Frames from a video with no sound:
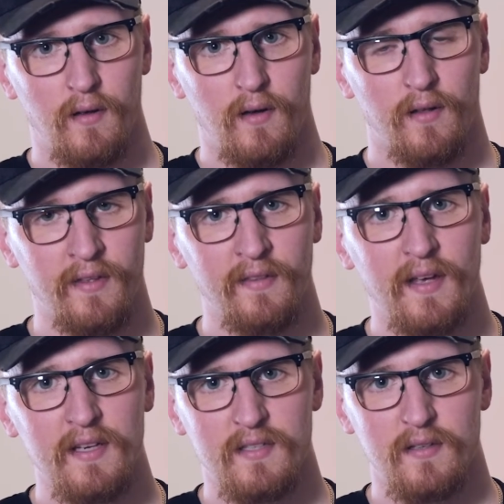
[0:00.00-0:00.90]
I think
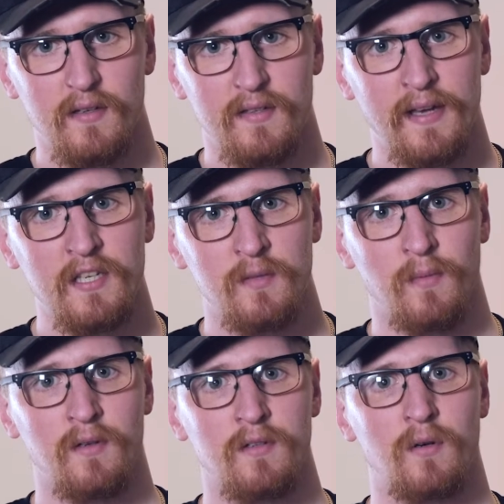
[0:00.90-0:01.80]
that's
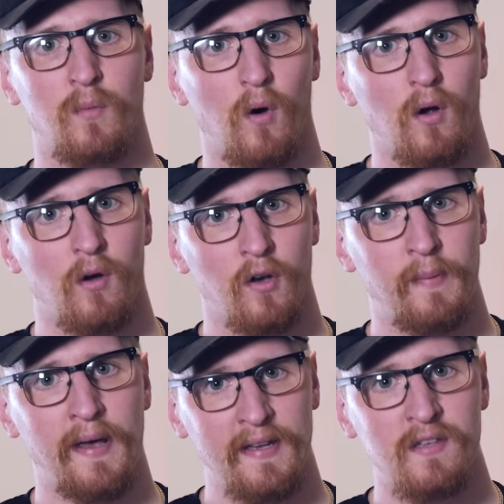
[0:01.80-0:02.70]
testament to what Conor
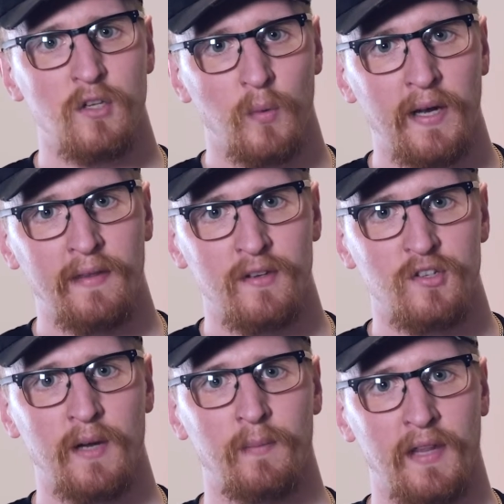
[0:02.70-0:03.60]
Benn is doing in the
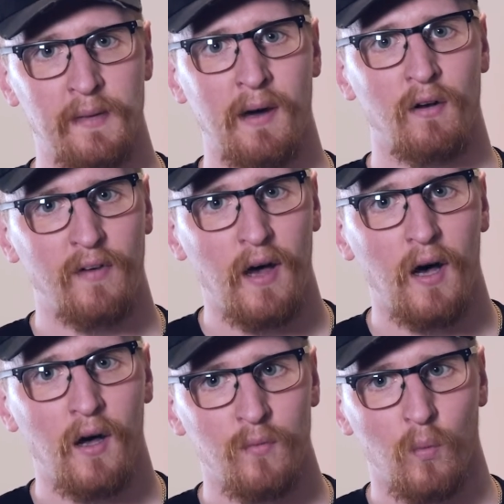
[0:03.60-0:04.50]
gym and the amount of
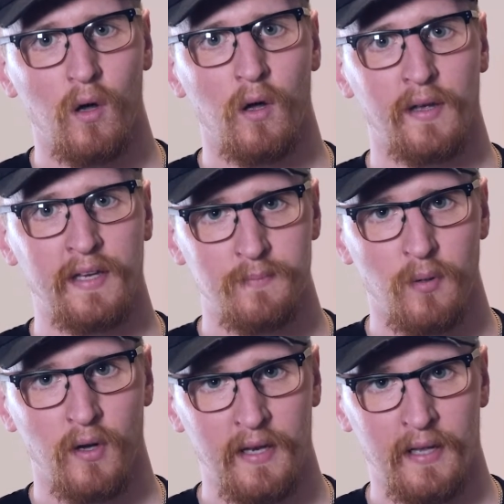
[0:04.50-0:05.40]
hard work he's
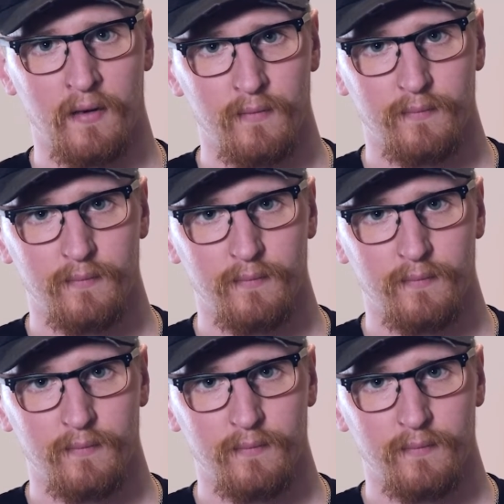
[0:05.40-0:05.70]
putting in.